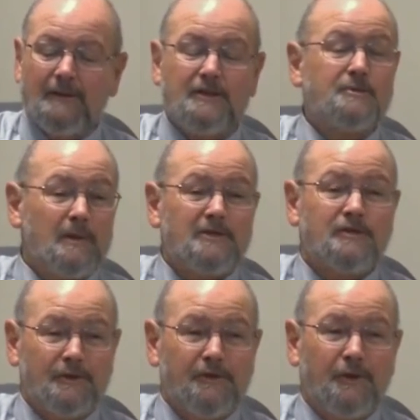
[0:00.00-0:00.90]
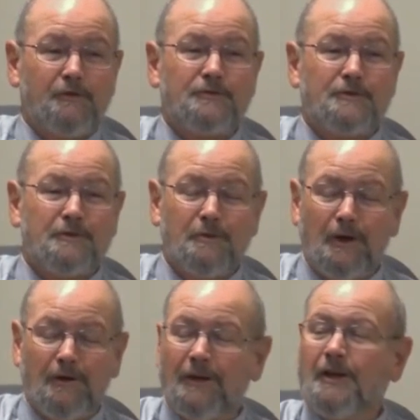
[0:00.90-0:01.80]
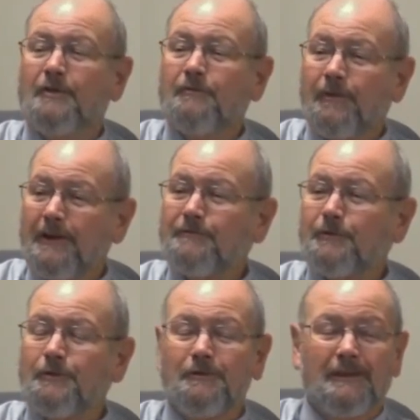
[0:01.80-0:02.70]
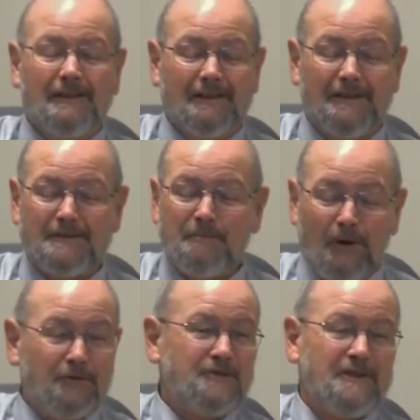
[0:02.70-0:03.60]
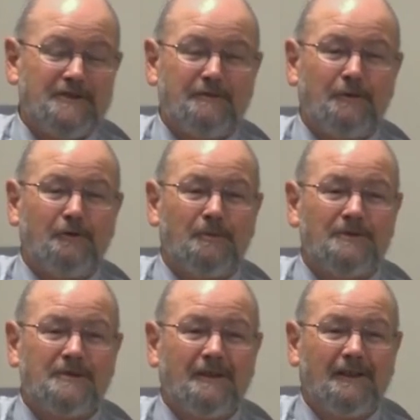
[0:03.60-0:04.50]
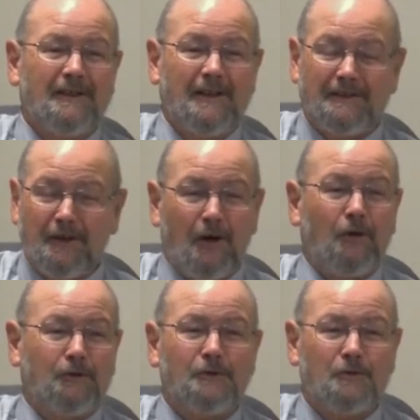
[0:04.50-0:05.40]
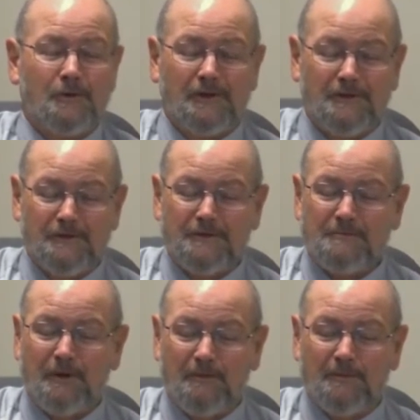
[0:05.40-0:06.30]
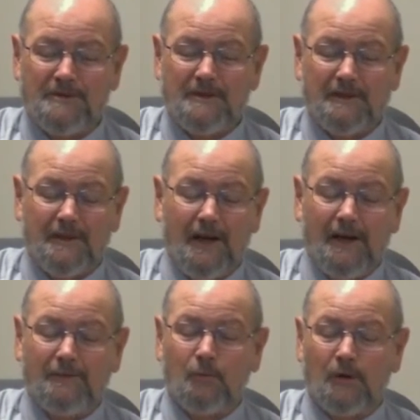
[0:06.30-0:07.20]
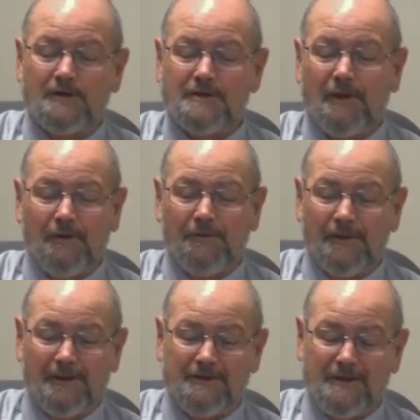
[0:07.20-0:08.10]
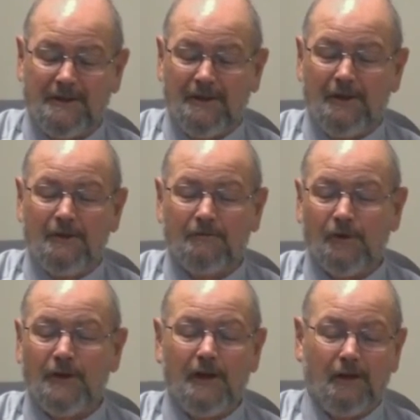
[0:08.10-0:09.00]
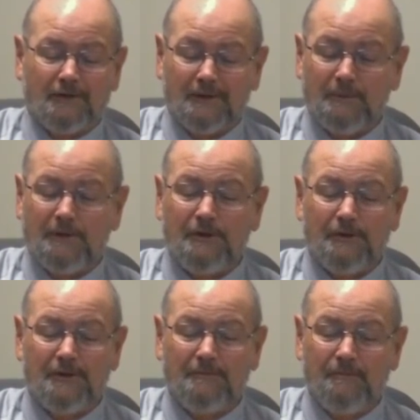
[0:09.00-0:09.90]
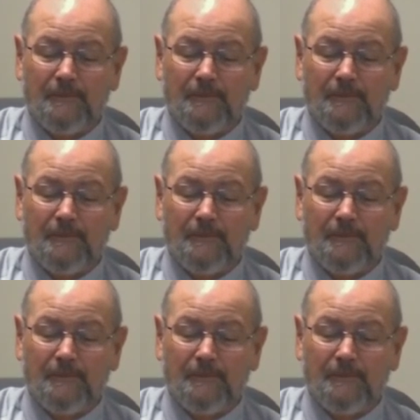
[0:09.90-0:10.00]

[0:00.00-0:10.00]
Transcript: especially those who are faithful, as Paul says in Romans, and called according to his purpose, that God works all things for the ultimate good